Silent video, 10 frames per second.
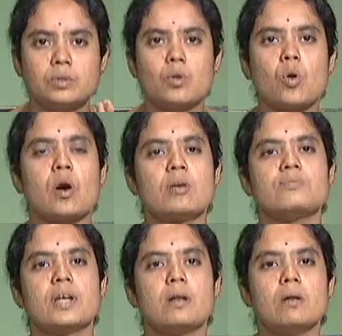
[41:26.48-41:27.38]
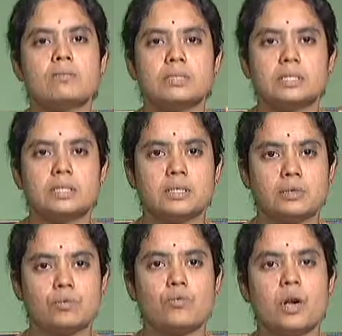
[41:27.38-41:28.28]
go off along with
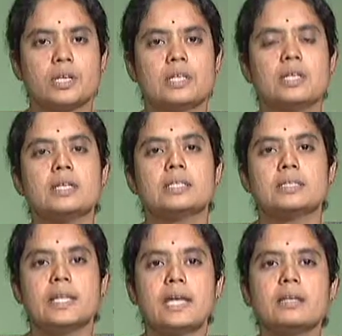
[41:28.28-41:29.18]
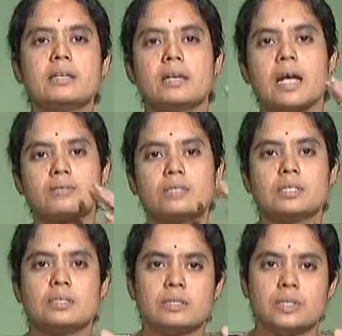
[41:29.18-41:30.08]
the water. Then
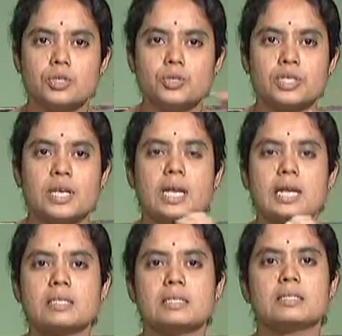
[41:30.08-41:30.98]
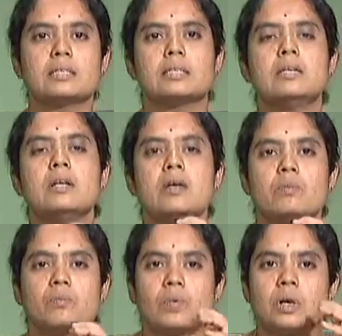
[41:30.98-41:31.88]
after you should collect the
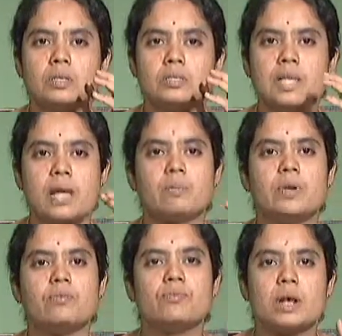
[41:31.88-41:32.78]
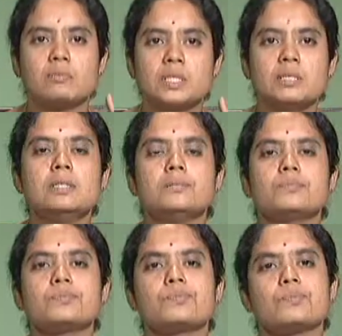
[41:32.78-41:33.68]
sample from the
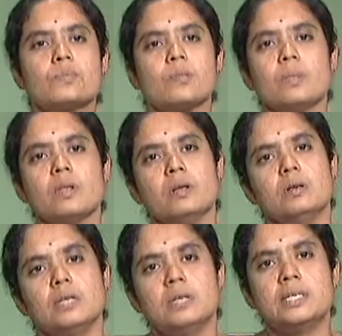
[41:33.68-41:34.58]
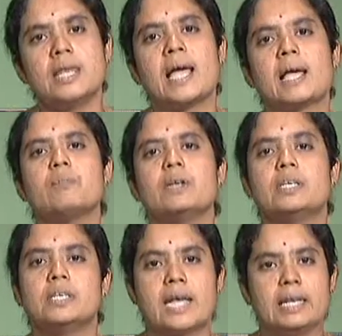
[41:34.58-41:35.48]
tap
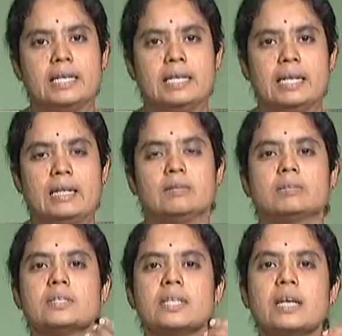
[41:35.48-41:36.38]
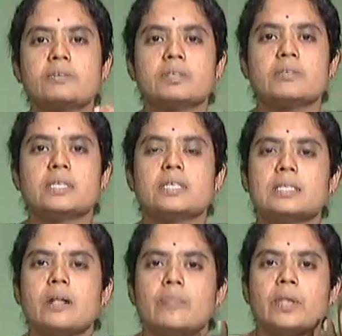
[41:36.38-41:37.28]
directly. Then
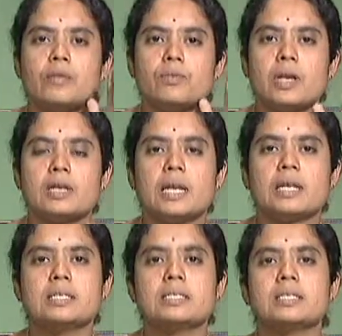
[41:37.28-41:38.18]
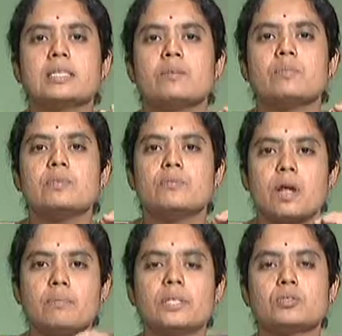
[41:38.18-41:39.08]
afterwards, if you are collecting the sample
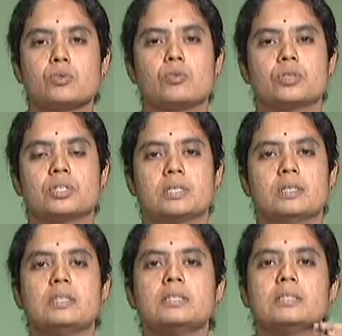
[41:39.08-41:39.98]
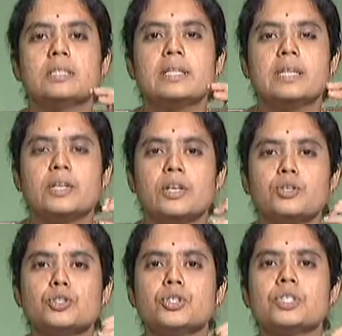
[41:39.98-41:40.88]
from a source,
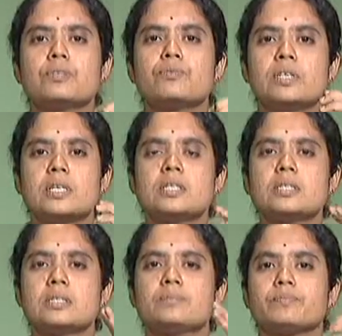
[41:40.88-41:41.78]
you should first